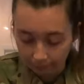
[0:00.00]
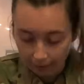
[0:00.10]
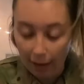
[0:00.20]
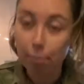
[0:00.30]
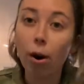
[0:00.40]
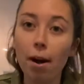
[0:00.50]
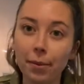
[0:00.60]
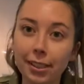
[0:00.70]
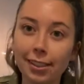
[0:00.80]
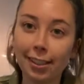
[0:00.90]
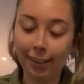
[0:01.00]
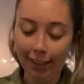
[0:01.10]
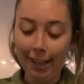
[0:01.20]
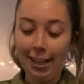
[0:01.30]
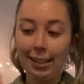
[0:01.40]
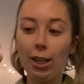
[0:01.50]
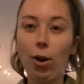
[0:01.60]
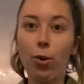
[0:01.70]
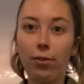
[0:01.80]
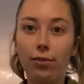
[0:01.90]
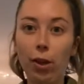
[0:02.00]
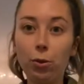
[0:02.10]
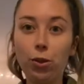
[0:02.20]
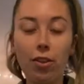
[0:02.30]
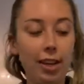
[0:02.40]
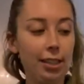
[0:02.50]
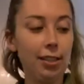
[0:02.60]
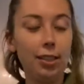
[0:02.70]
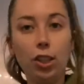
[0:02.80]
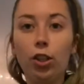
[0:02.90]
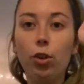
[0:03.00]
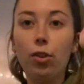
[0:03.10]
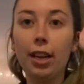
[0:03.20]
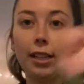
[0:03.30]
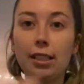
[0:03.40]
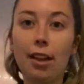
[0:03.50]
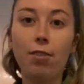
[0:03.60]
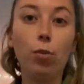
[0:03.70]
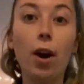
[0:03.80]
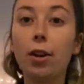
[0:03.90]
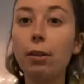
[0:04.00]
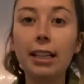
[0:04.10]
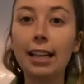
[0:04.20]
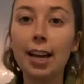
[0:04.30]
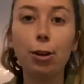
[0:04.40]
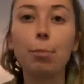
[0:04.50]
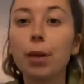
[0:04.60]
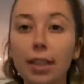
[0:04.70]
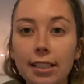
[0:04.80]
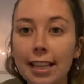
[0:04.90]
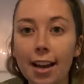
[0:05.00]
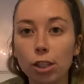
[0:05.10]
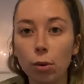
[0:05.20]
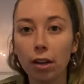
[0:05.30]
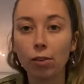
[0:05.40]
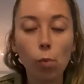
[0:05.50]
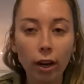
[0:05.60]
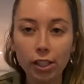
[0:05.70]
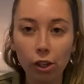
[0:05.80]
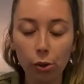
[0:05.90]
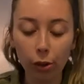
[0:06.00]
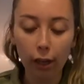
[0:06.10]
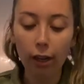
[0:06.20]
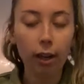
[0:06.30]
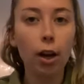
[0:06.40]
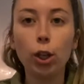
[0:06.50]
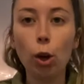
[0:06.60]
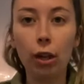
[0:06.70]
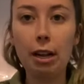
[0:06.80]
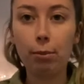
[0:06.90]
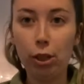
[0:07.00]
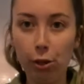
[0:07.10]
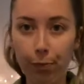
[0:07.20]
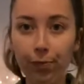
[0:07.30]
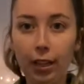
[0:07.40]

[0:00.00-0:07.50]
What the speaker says: I promise. So don't do this, do this. If you want it really tight, you can put on the tightest one if you want to, totally up to you.